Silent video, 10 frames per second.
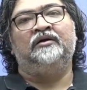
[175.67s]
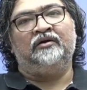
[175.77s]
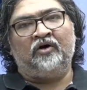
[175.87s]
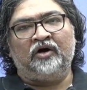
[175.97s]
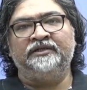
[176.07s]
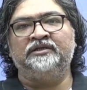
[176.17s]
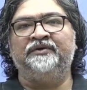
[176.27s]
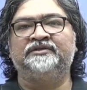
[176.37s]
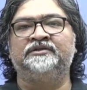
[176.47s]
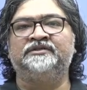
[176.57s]
or in the
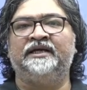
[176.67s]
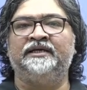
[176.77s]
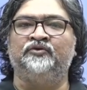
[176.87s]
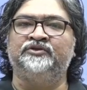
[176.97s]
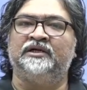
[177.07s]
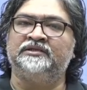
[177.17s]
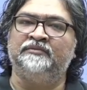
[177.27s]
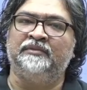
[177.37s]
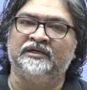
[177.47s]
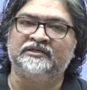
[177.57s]
western side, Gujarat and
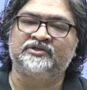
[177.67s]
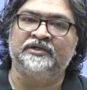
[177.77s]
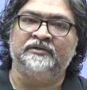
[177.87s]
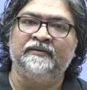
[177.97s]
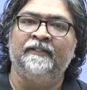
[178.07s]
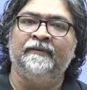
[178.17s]
Maharashtra.